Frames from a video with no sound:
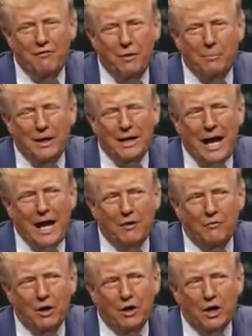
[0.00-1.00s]
everybody
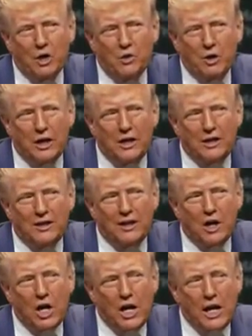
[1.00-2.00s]
out of our country into
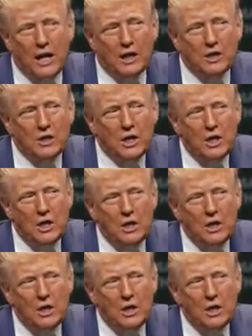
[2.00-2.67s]
their hands.